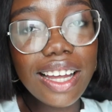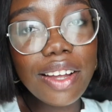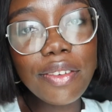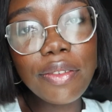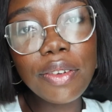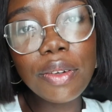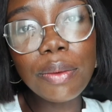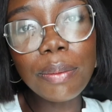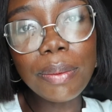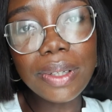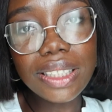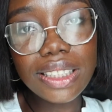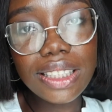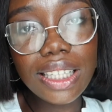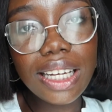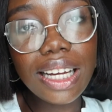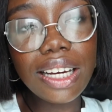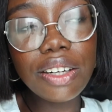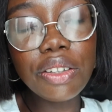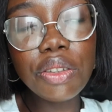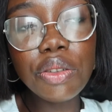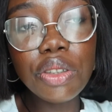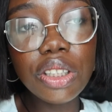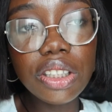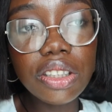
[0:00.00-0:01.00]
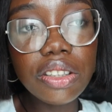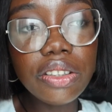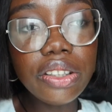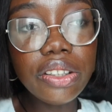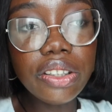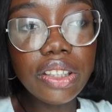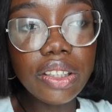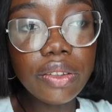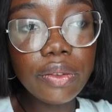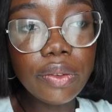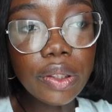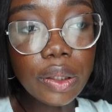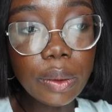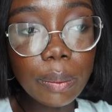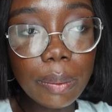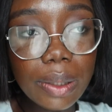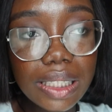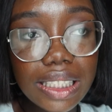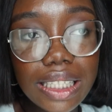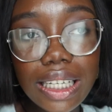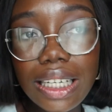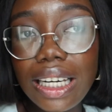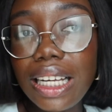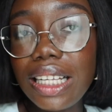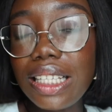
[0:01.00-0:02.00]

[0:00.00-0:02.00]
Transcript: I feel better. I really, really feel better.